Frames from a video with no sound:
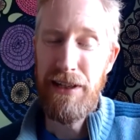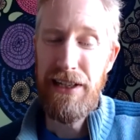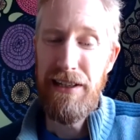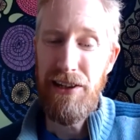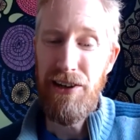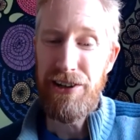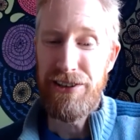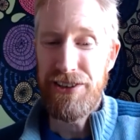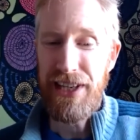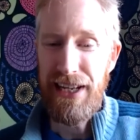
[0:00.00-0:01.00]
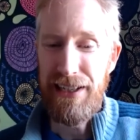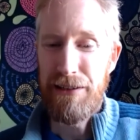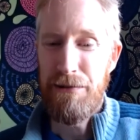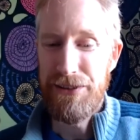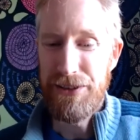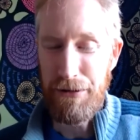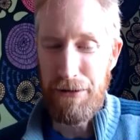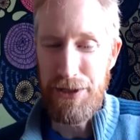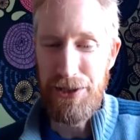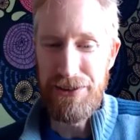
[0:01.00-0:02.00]
large-scale quantum
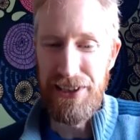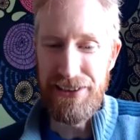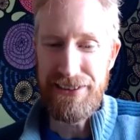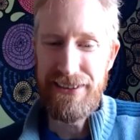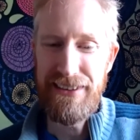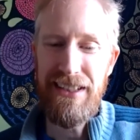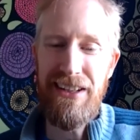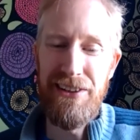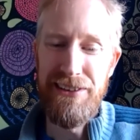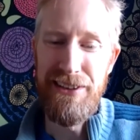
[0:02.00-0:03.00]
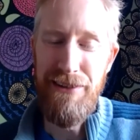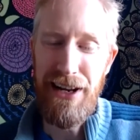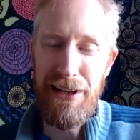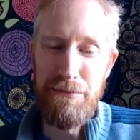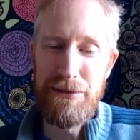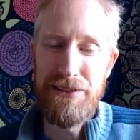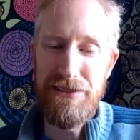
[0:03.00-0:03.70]
computers are developed,